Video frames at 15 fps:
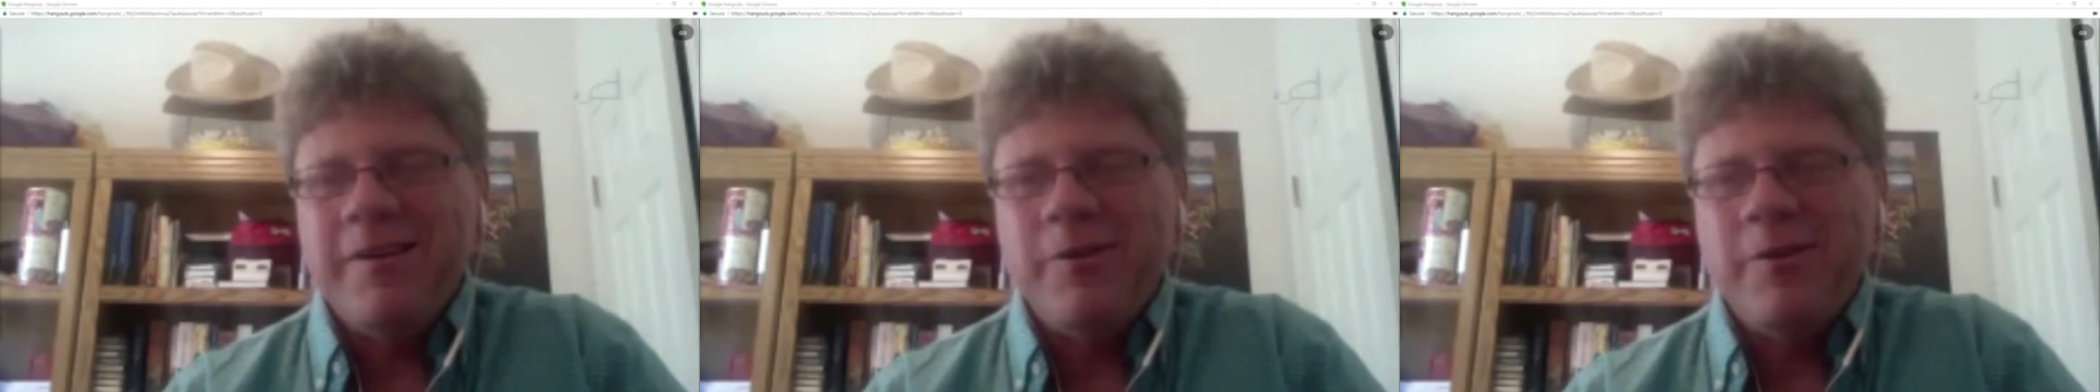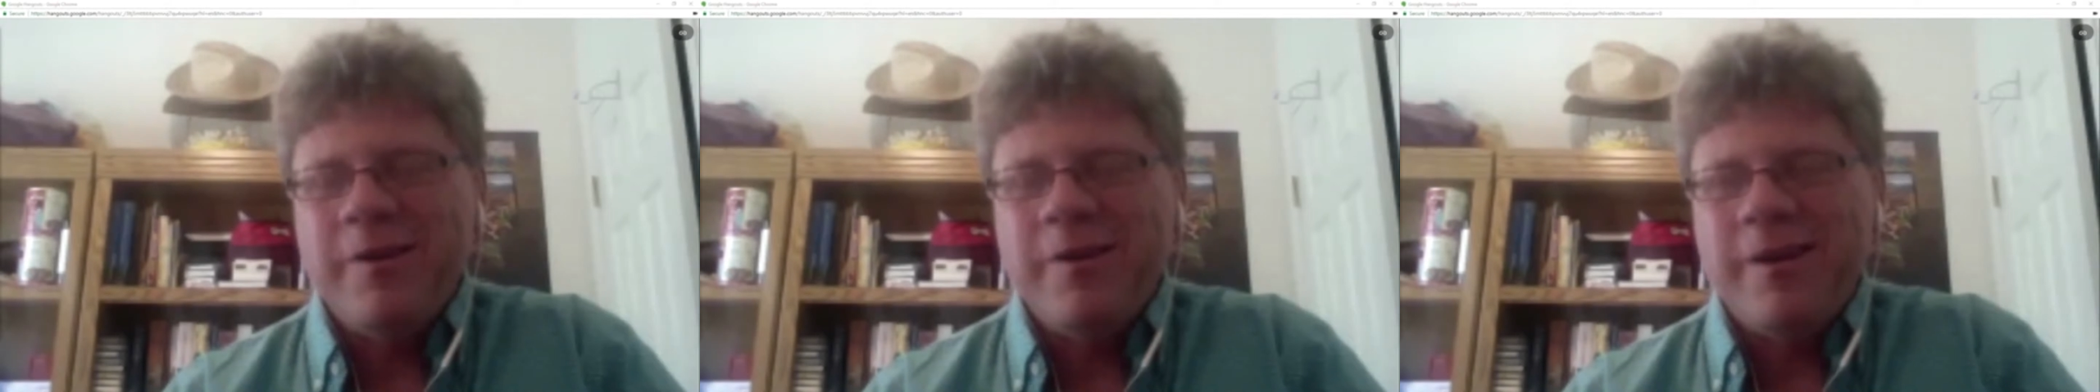
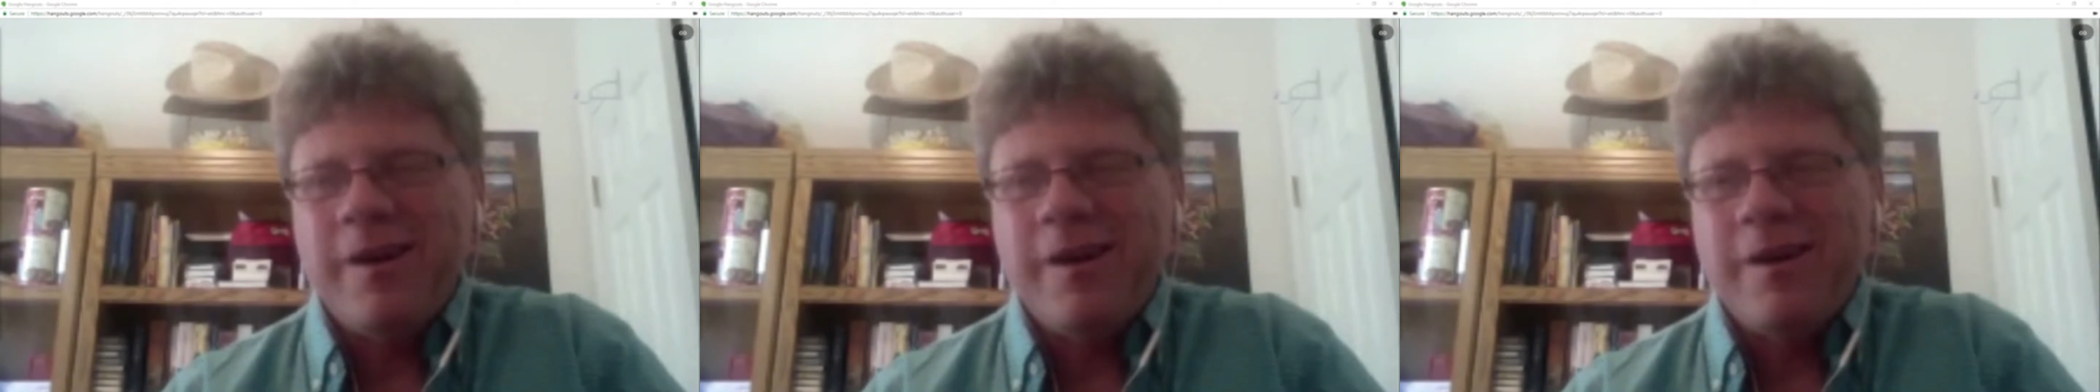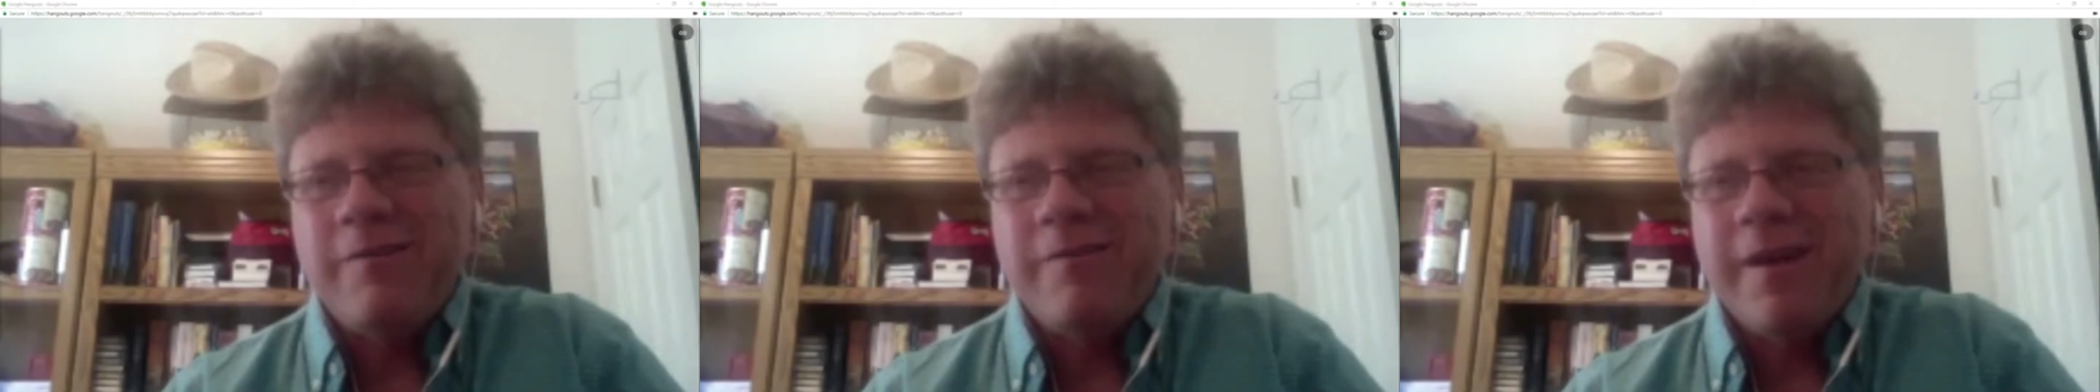are
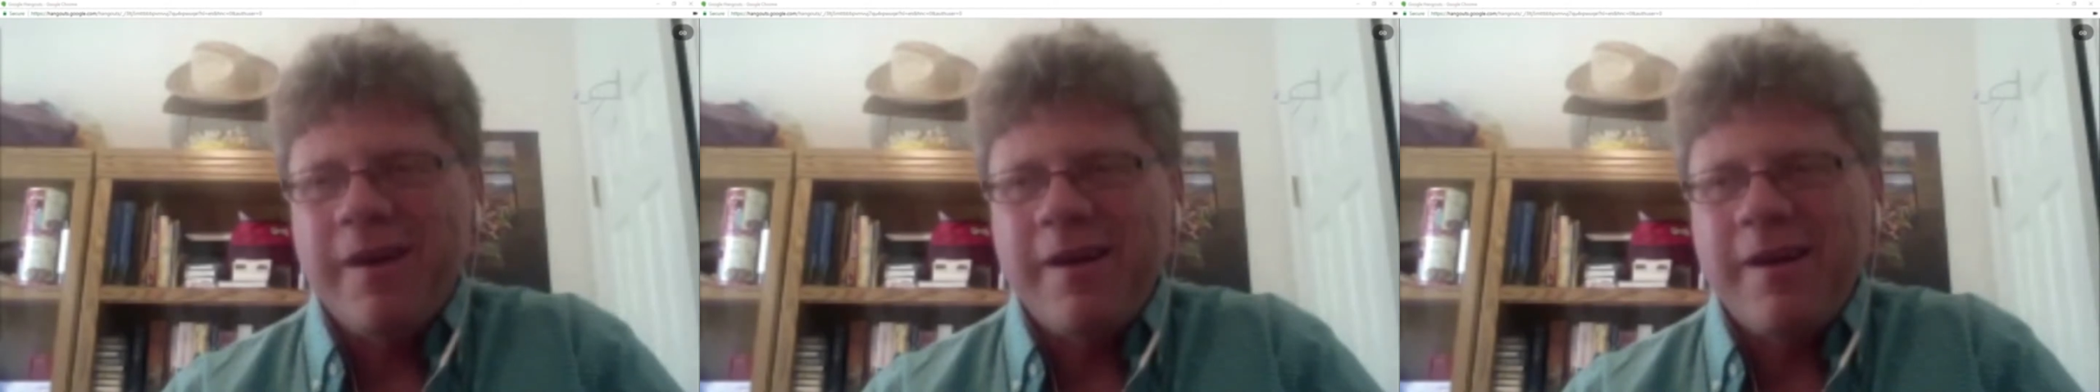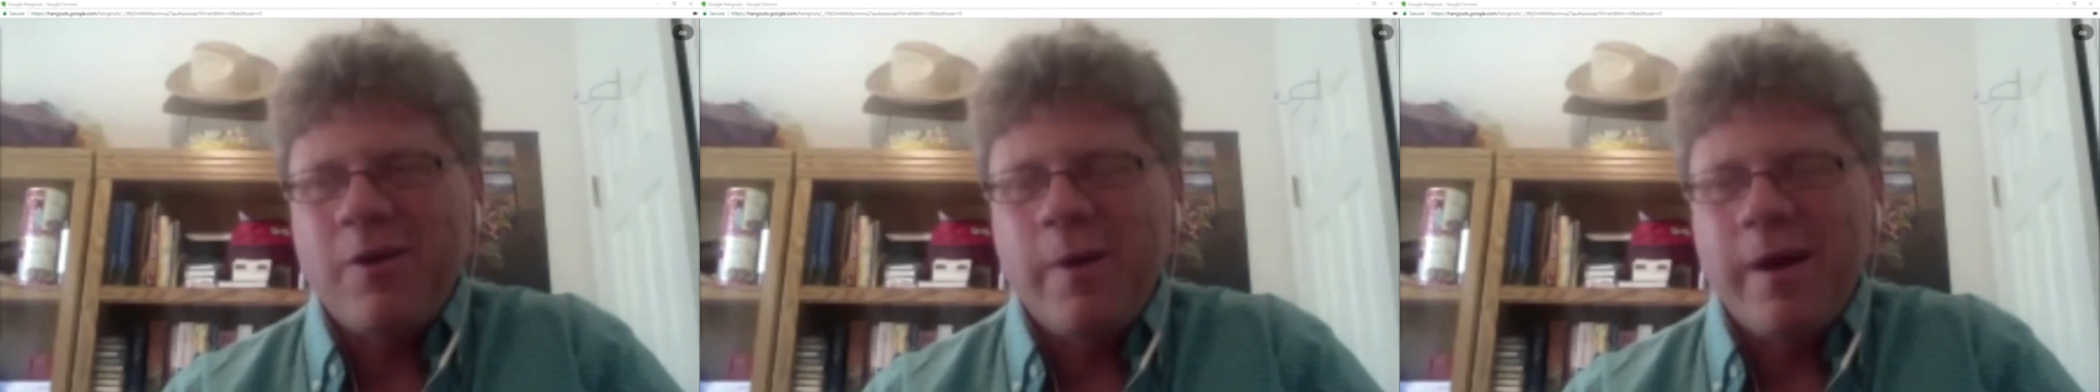very
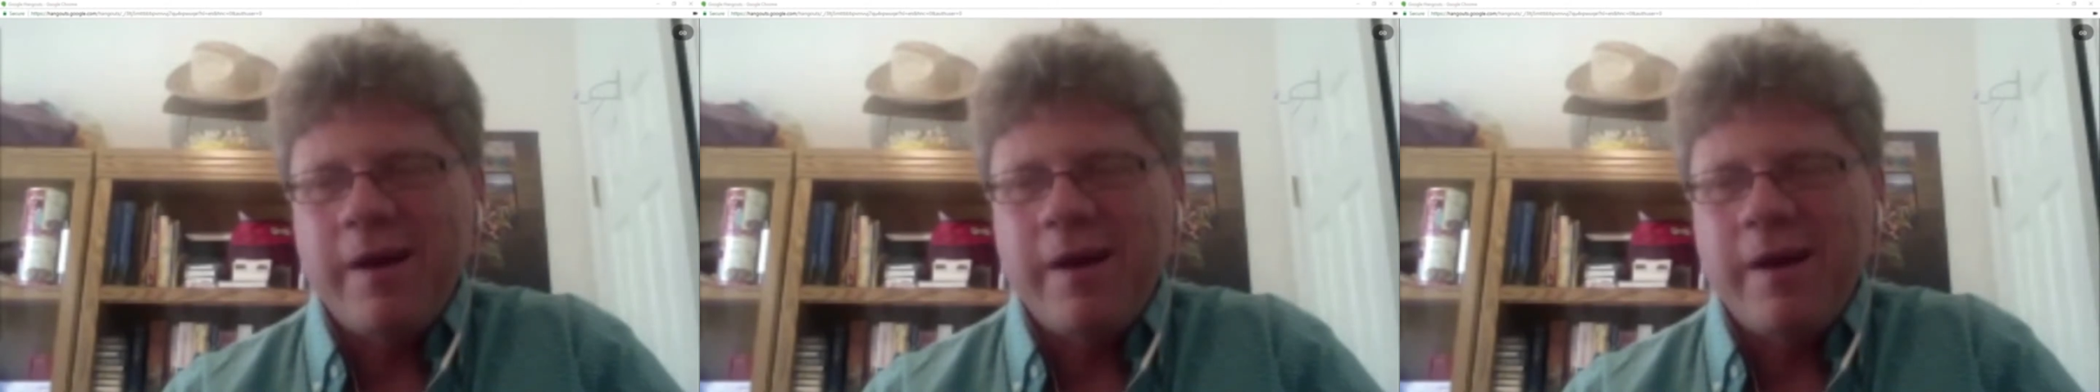quick